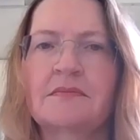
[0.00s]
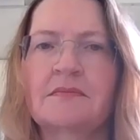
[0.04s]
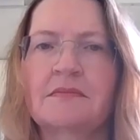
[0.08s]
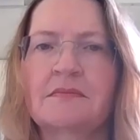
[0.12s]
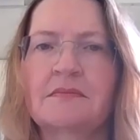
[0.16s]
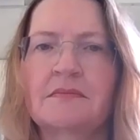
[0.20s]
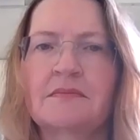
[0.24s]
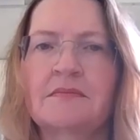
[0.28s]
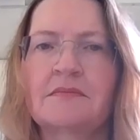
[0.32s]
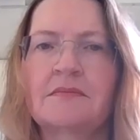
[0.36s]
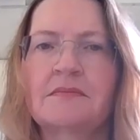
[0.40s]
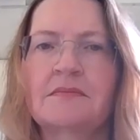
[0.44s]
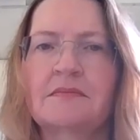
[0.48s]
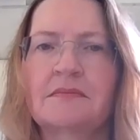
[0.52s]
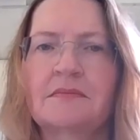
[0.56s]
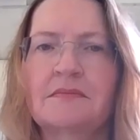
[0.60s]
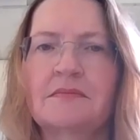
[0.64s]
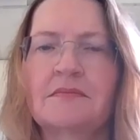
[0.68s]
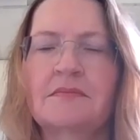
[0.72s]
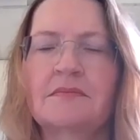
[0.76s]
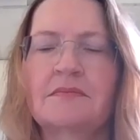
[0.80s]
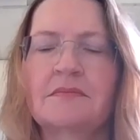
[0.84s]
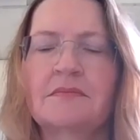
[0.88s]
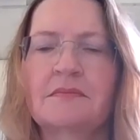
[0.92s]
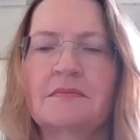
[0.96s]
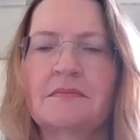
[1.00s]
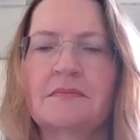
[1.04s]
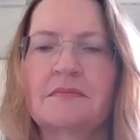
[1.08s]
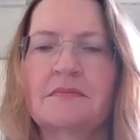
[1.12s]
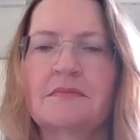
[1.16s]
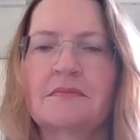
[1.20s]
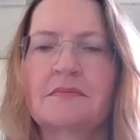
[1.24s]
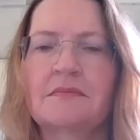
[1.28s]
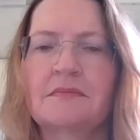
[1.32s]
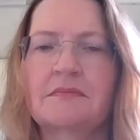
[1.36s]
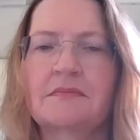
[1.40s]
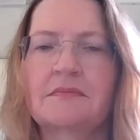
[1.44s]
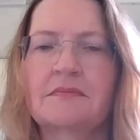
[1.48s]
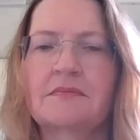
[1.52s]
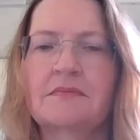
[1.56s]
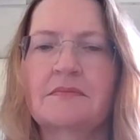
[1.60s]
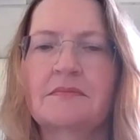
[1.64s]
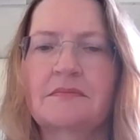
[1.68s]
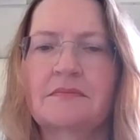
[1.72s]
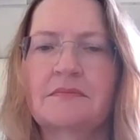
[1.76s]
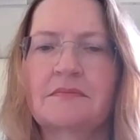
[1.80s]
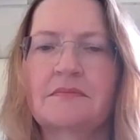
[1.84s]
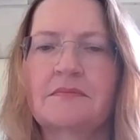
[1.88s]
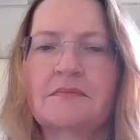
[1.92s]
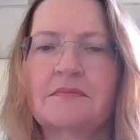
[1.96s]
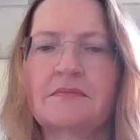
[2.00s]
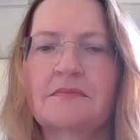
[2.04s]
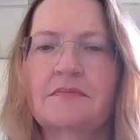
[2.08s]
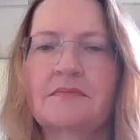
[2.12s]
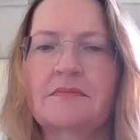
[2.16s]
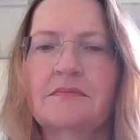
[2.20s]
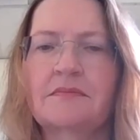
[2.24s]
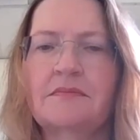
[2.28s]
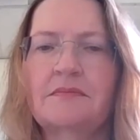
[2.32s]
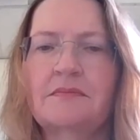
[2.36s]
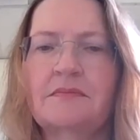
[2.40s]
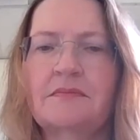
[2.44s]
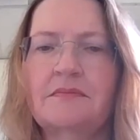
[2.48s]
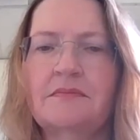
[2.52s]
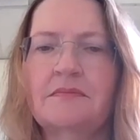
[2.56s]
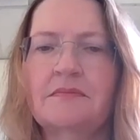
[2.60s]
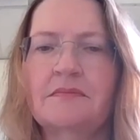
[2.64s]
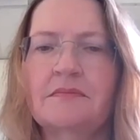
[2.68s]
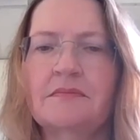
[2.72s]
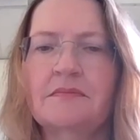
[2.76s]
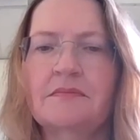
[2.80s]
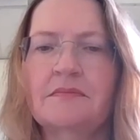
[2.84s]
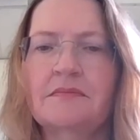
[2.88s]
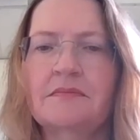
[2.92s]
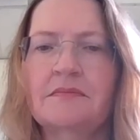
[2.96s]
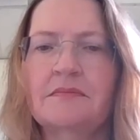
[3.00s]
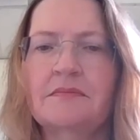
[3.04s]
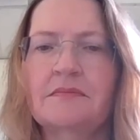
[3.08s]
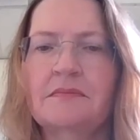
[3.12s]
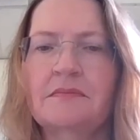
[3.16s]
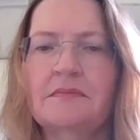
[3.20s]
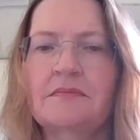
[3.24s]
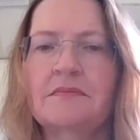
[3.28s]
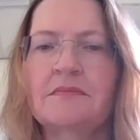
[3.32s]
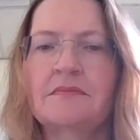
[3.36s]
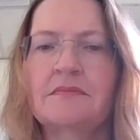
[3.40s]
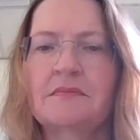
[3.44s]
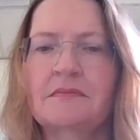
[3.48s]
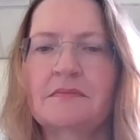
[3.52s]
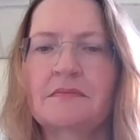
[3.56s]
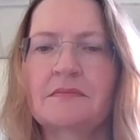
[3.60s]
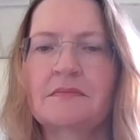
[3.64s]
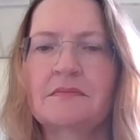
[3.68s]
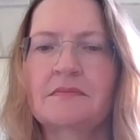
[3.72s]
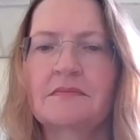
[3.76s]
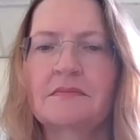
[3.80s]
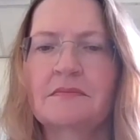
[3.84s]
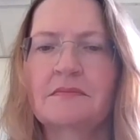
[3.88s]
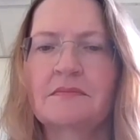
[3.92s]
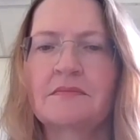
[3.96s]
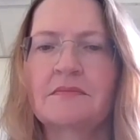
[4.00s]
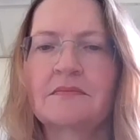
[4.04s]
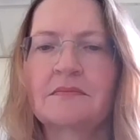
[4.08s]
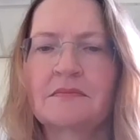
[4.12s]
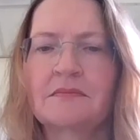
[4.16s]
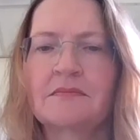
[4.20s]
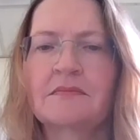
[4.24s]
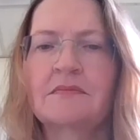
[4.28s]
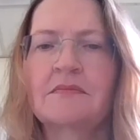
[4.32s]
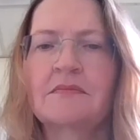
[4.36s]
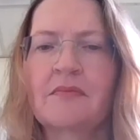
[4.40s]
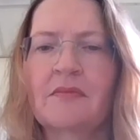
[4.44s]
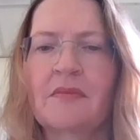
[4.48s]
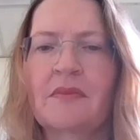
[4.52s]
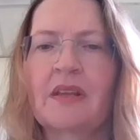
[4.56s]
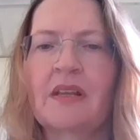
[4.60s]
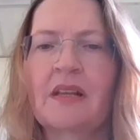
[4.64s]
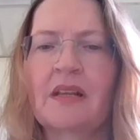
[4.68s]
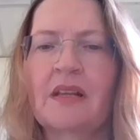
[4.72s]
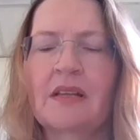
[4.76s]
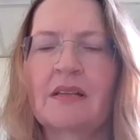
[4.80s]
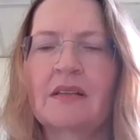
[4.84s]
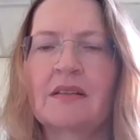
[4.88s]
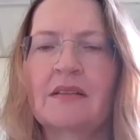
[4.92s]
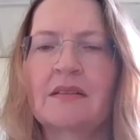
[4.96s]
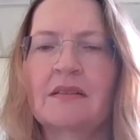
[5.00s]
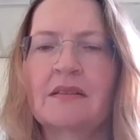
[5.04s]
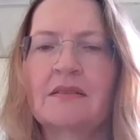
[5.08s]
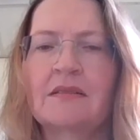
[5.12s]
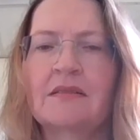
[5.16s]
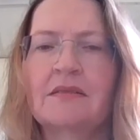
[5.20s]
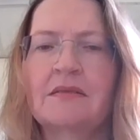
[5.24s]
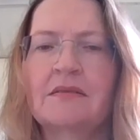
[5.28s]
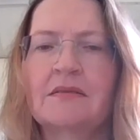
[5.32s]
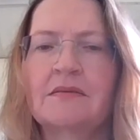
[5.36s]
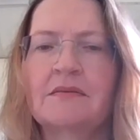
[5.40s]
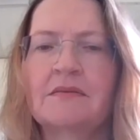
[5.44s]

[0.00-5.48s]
No words are spoken by the person on screen.